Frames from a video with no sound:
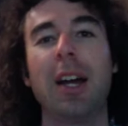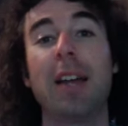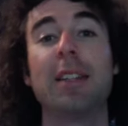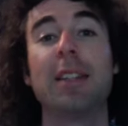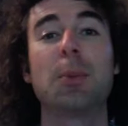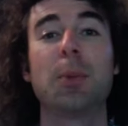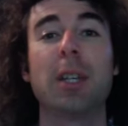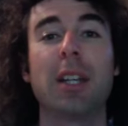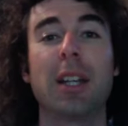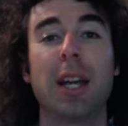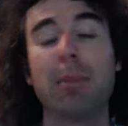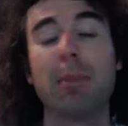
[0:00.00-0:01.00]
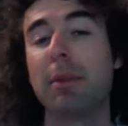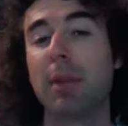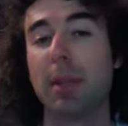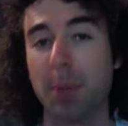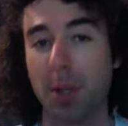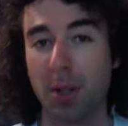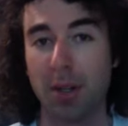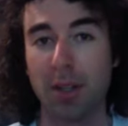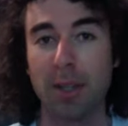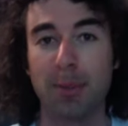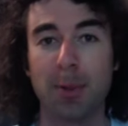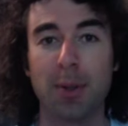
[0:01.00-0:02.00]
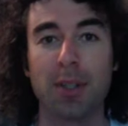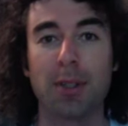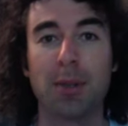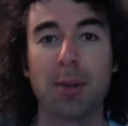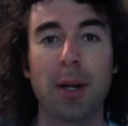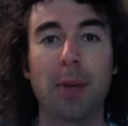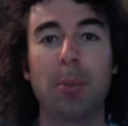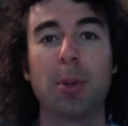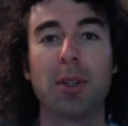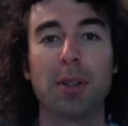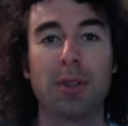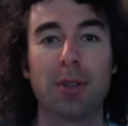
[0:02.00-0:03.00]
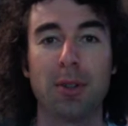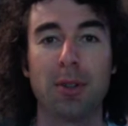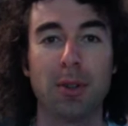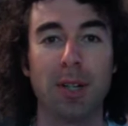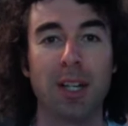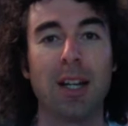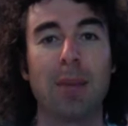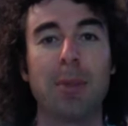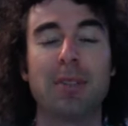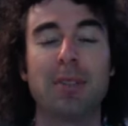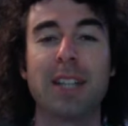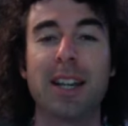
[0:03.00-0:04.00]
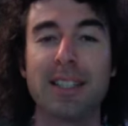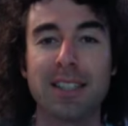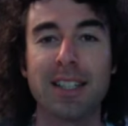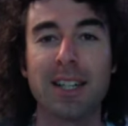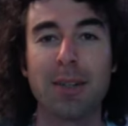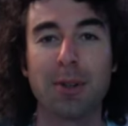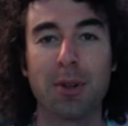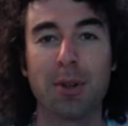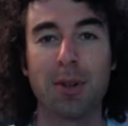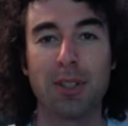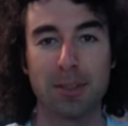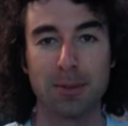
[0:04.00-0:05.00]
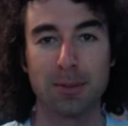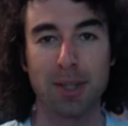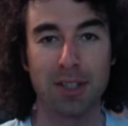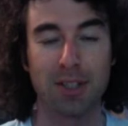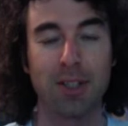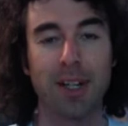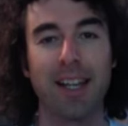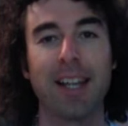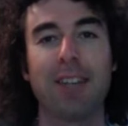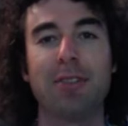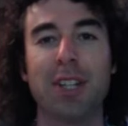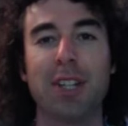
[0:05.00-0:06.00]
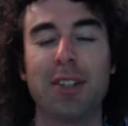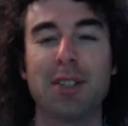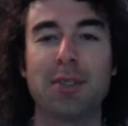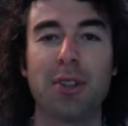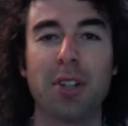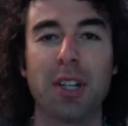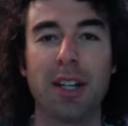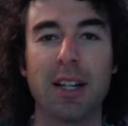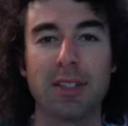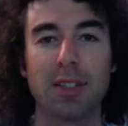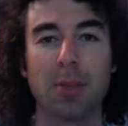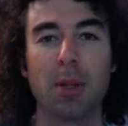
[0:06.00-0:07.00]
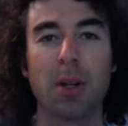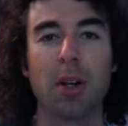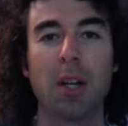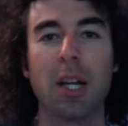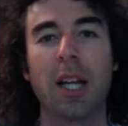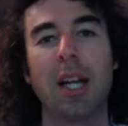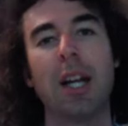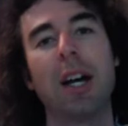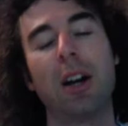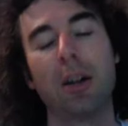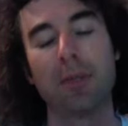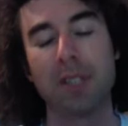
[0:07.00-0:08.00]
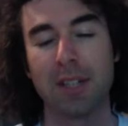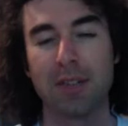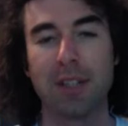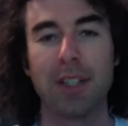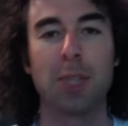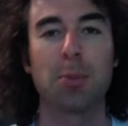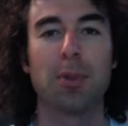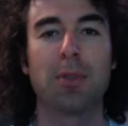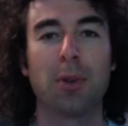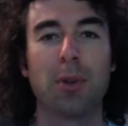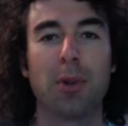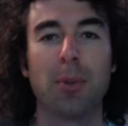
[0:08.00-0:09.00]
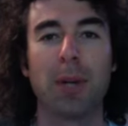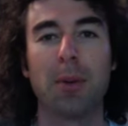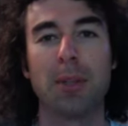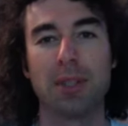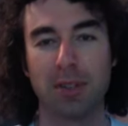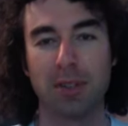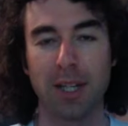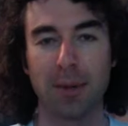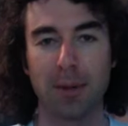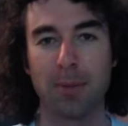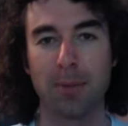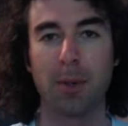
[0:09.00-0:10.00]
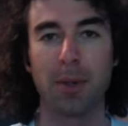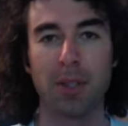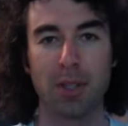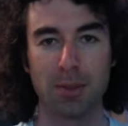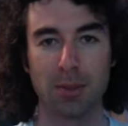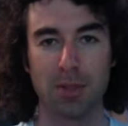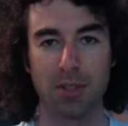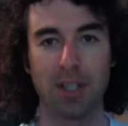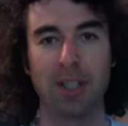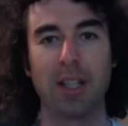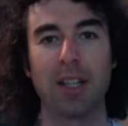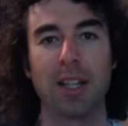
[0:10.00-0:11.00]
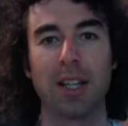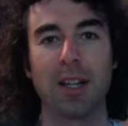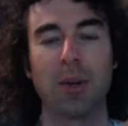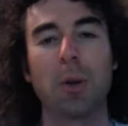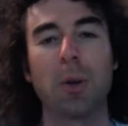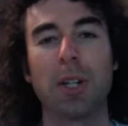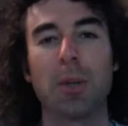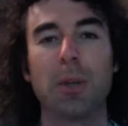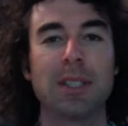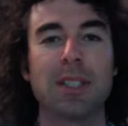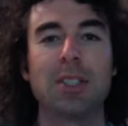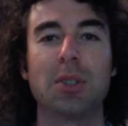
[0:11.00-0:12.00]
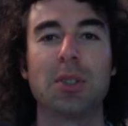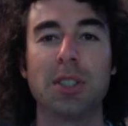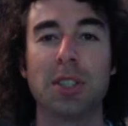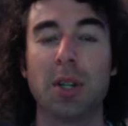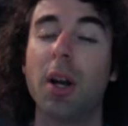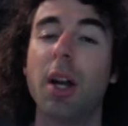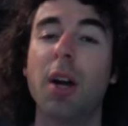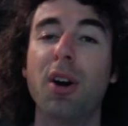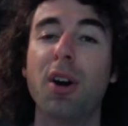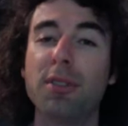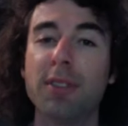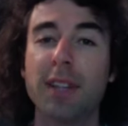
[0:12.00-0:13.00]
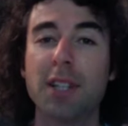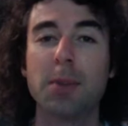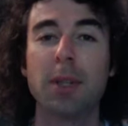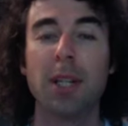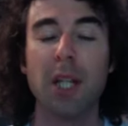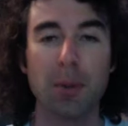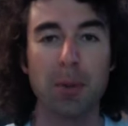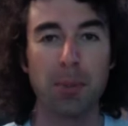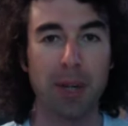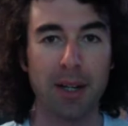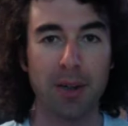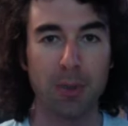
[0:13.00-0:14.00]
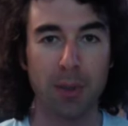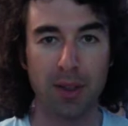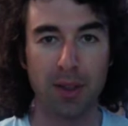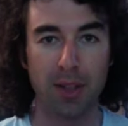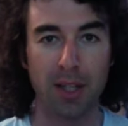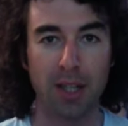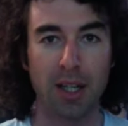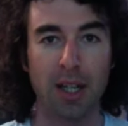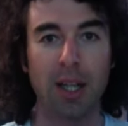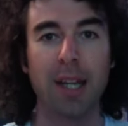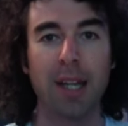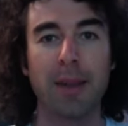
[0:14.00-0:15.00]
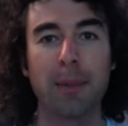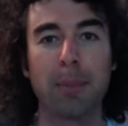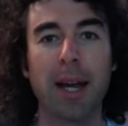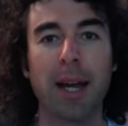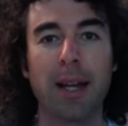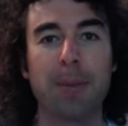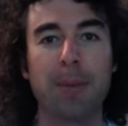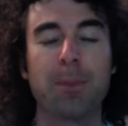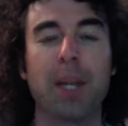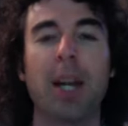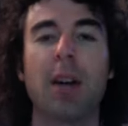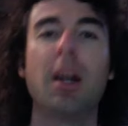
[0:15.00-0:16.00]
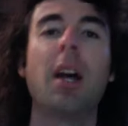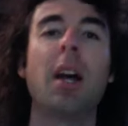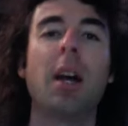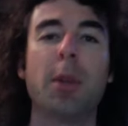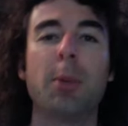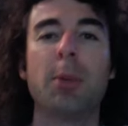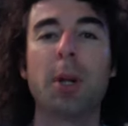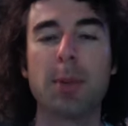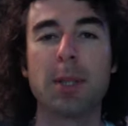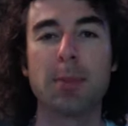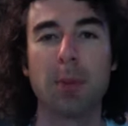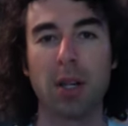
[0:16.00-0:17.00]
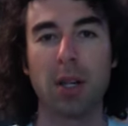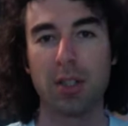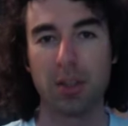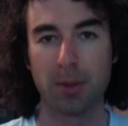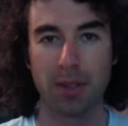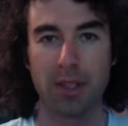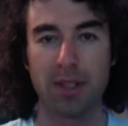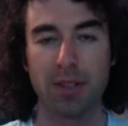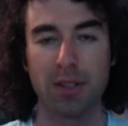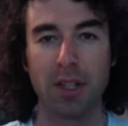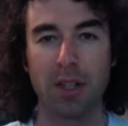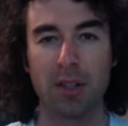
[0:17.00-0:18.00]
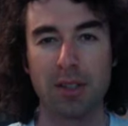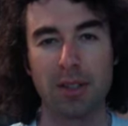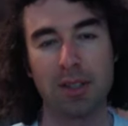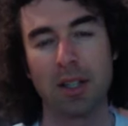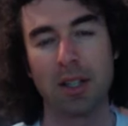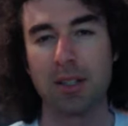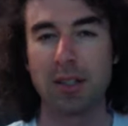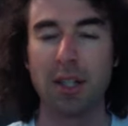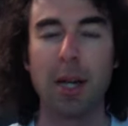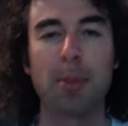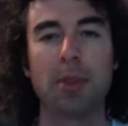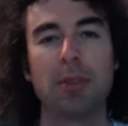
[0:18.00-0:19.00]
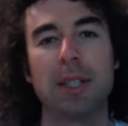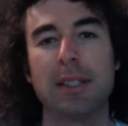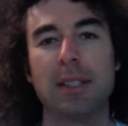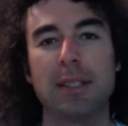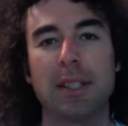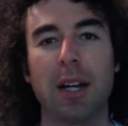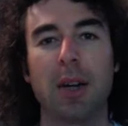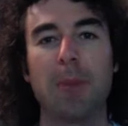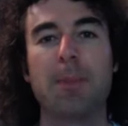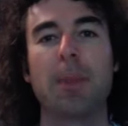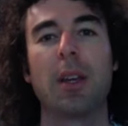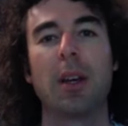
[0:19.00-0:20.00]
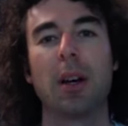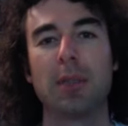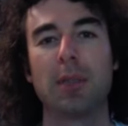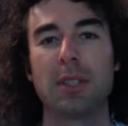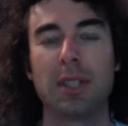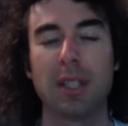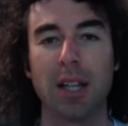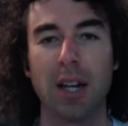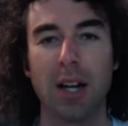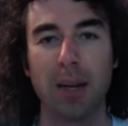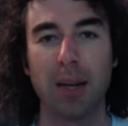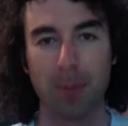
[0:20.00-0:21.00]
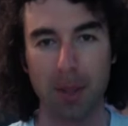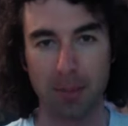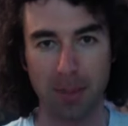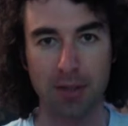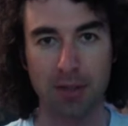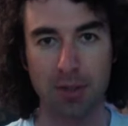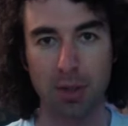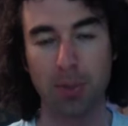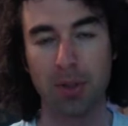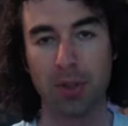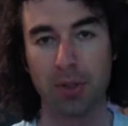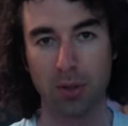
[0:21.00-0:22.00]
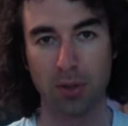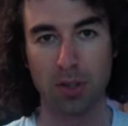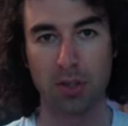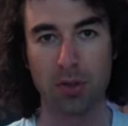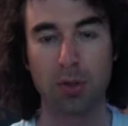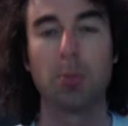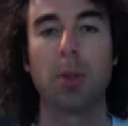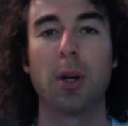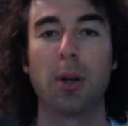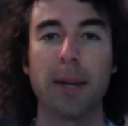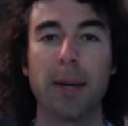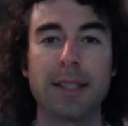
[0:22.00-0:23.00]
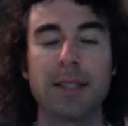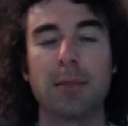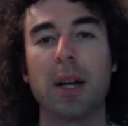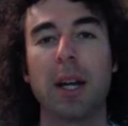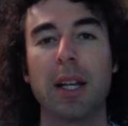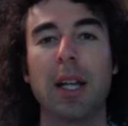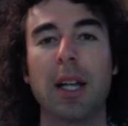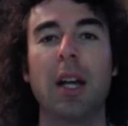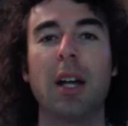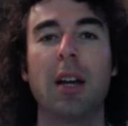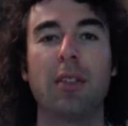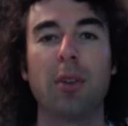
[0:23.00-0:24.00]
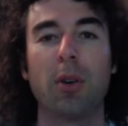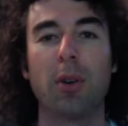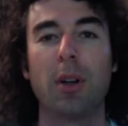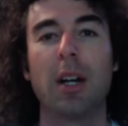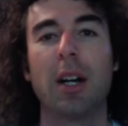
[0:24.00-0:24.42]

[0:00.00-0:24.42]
this week and maybe beyond I'm going to put it through a bit of testing and record some talking head videos for you guys on the blog. Obviously I've done this before, but I was doing that with my Windows machine and the quality wasn't as good. So hopefully this will be a little bit better with the Mac. Now the purpose behind doing these videos is there's a couple of reasons. Now obviously I'm about to open the doors to Blog Mastermind for,